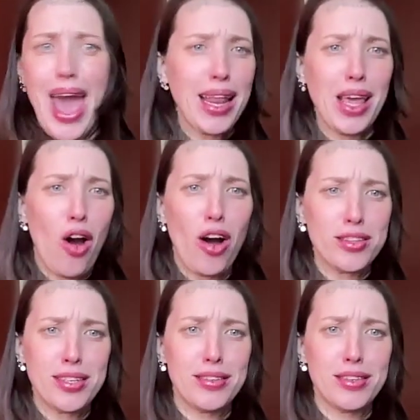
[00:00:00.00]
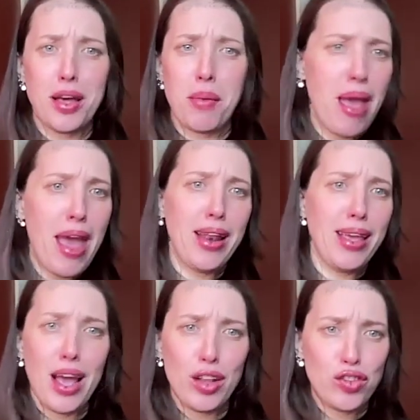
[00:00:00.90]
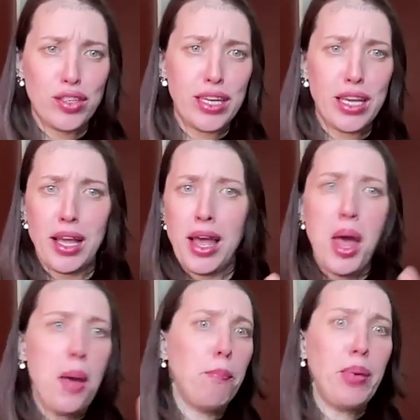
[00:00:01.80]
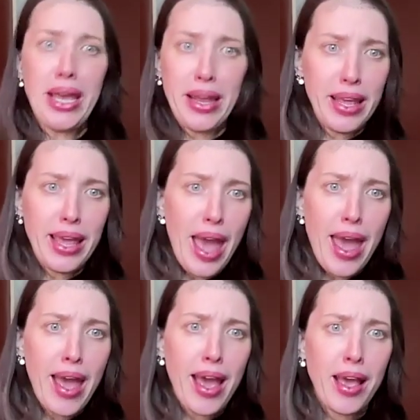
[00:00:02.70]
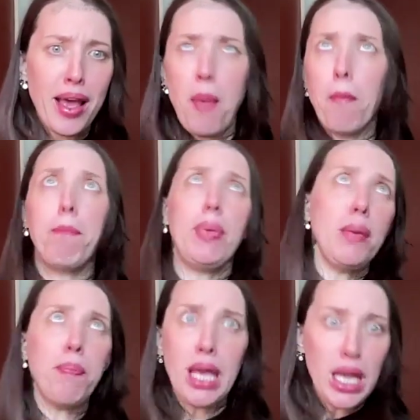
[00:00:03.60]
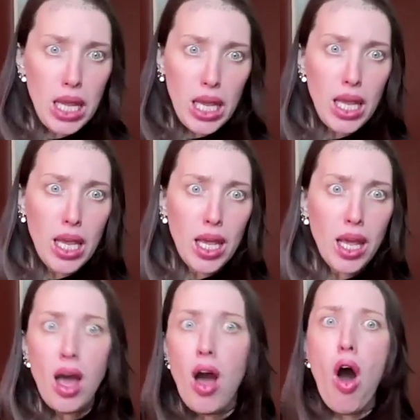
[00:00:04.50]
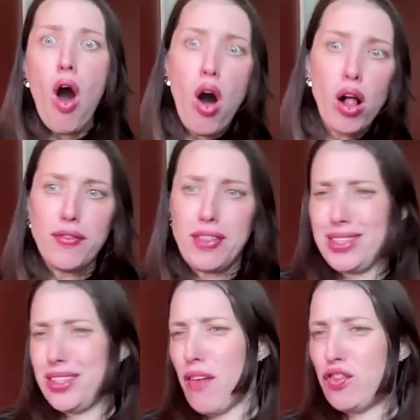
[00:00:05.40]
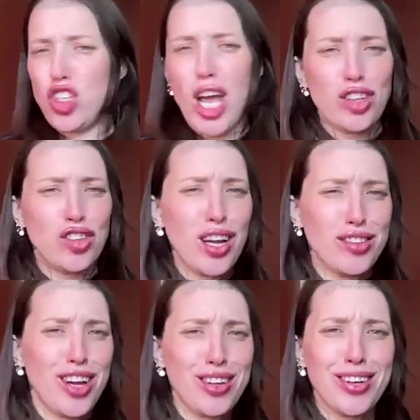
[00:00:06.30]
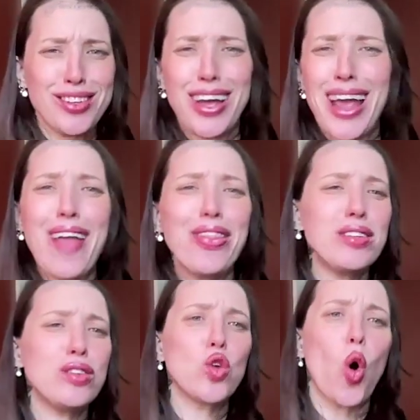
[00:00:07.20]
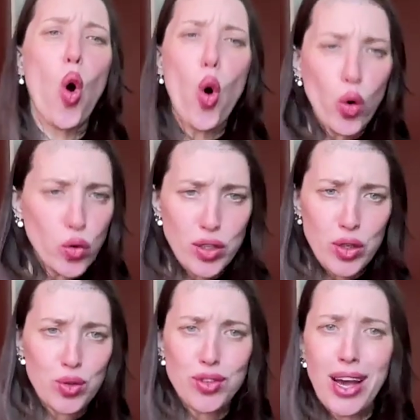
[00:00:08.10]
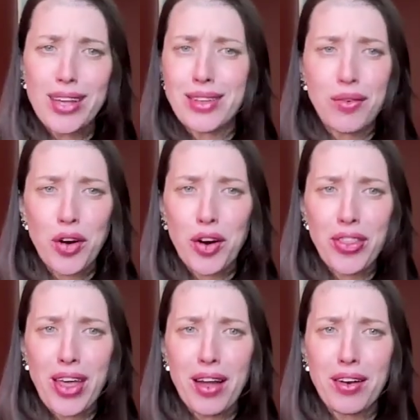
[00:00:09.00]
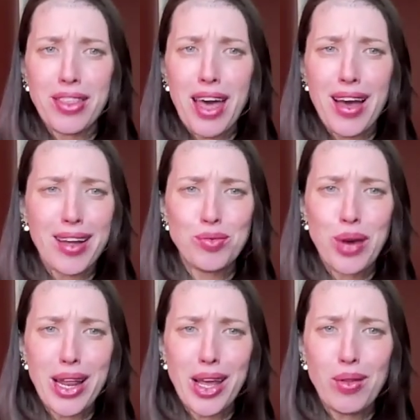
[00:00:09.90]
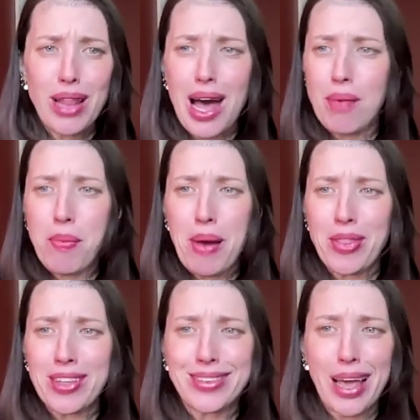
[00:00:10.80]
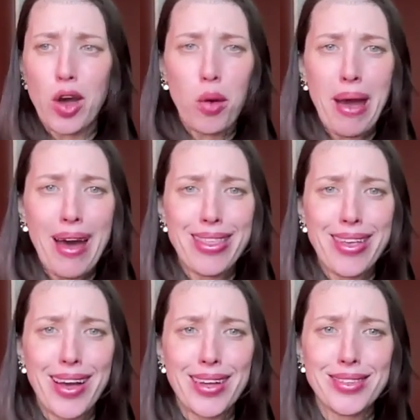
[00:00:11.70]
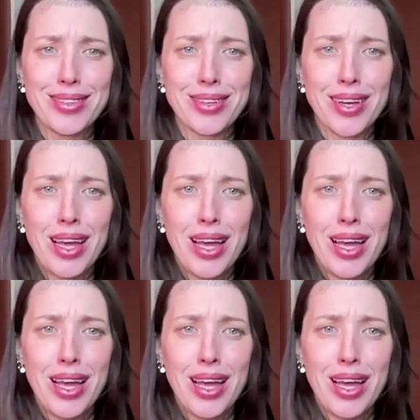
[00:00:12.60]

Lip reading: Any autism, ADHD, PDA, BPD, all of this stuff. Check, check, check, check, check. And this is old news. You guys never heard that Radio Lab about the psychopath test?